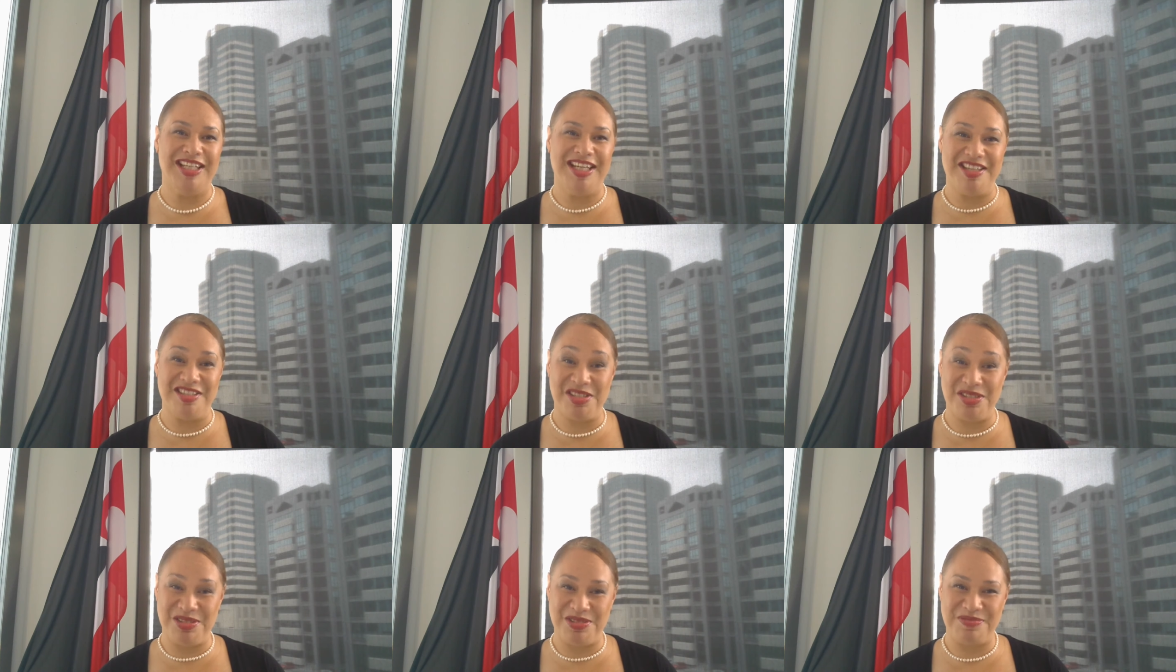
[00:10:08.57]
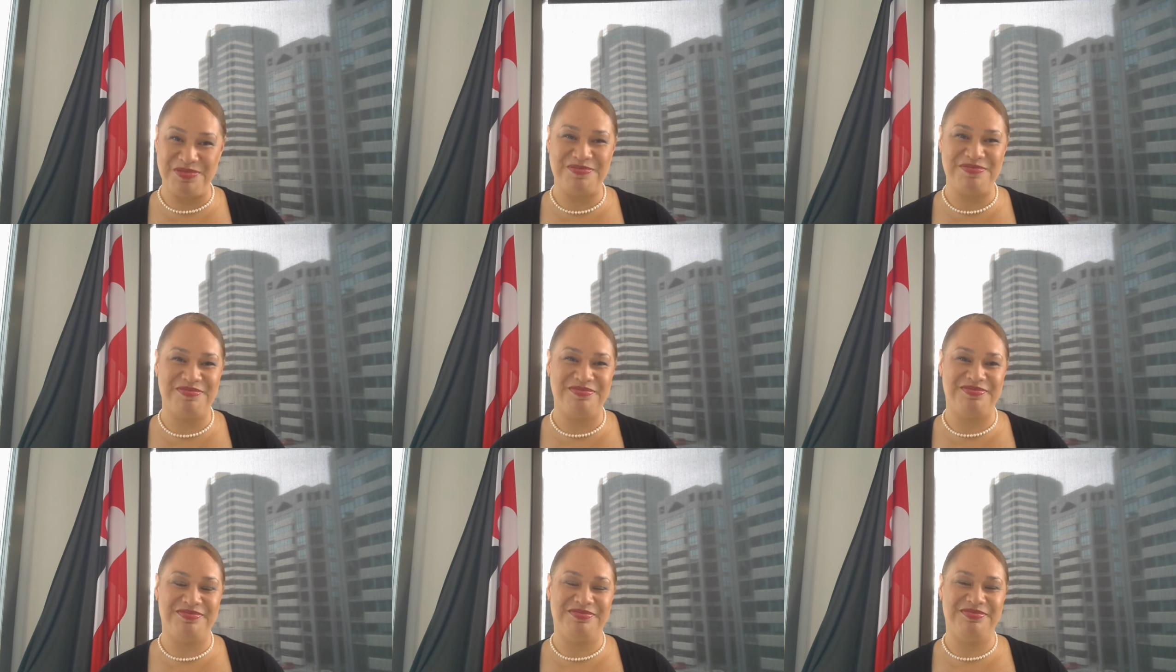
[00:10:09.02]
Yes,
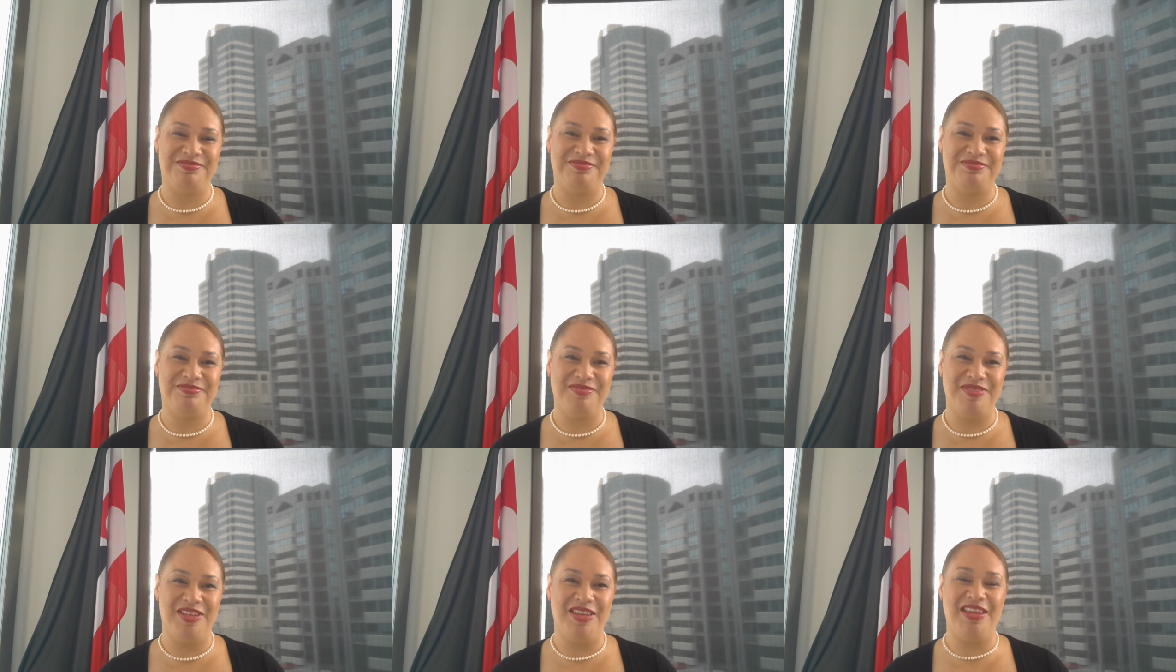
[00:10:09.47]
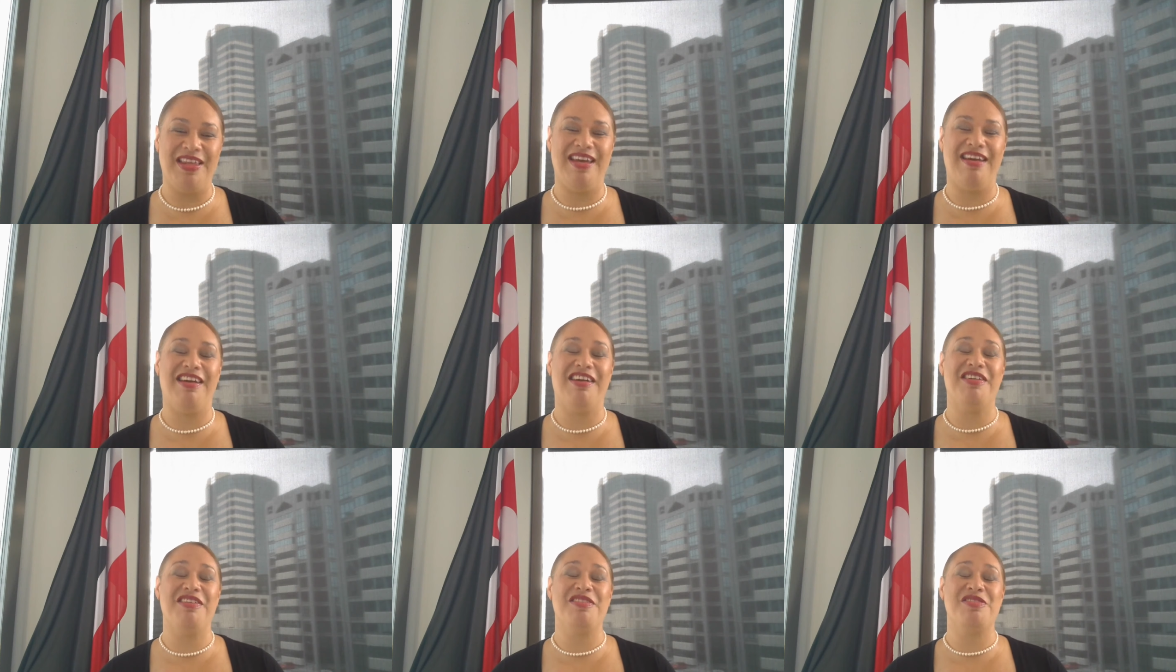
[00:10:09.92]

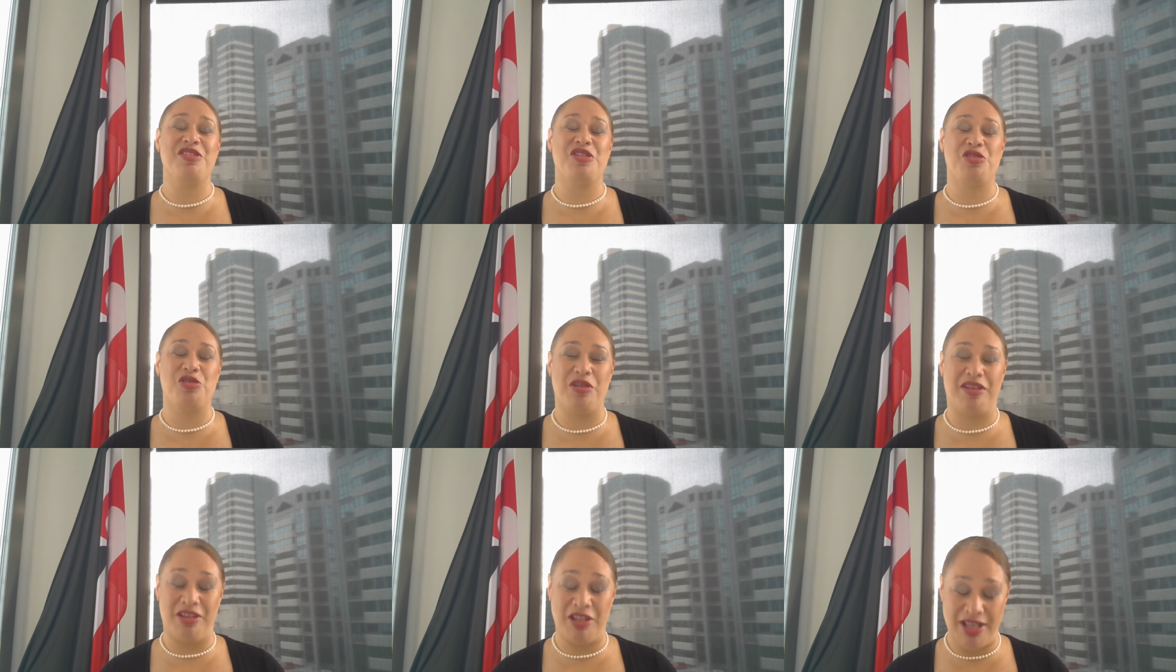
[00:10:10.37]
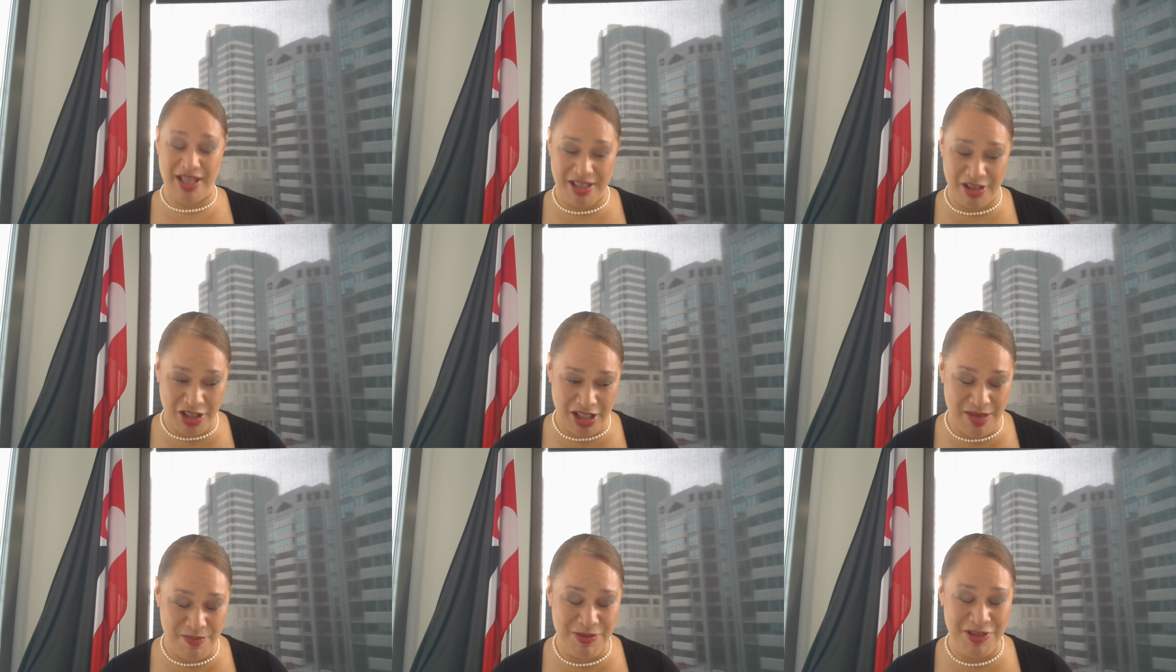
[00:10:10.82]
there is a trick. They
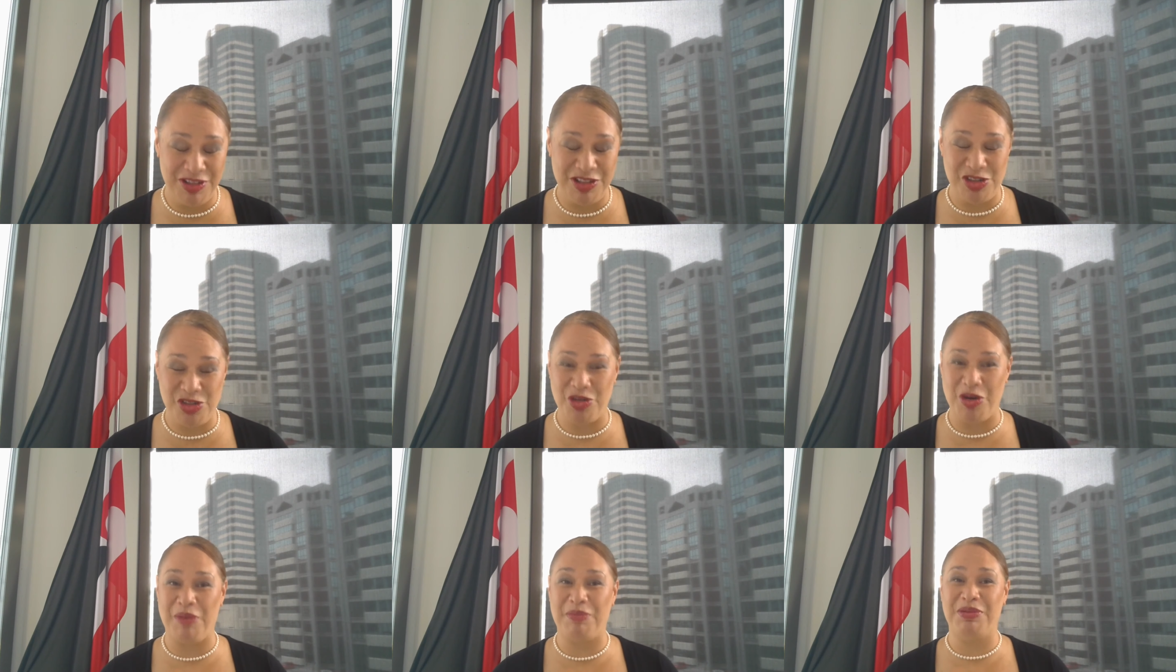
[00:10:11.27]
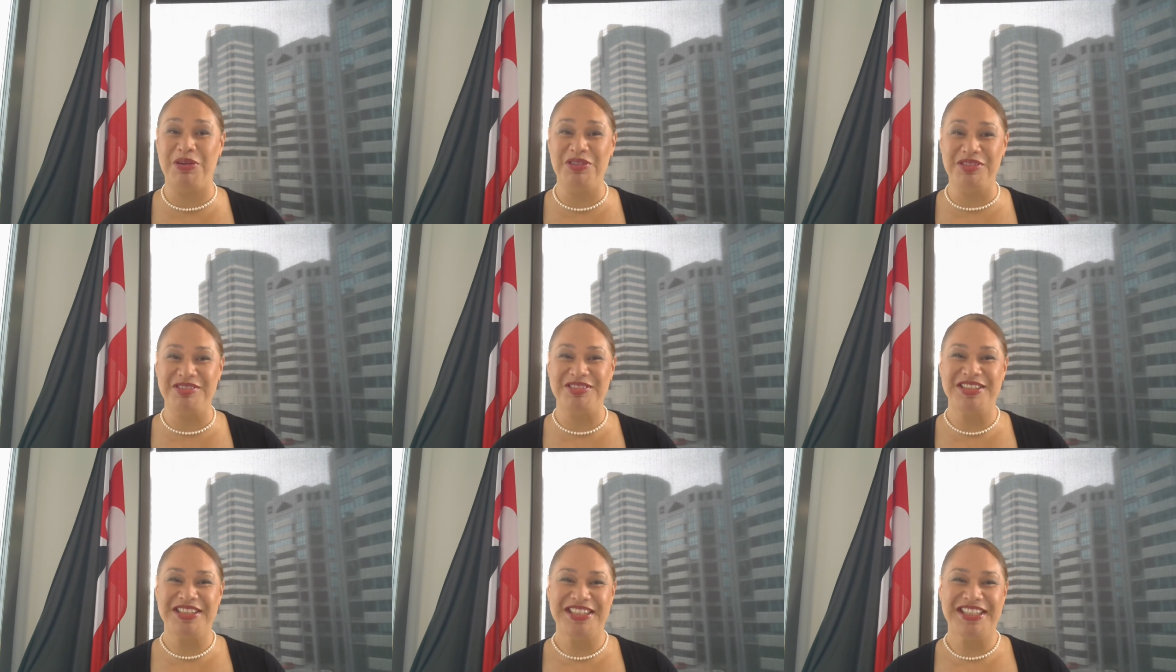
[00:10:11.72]
are keeping the tripod.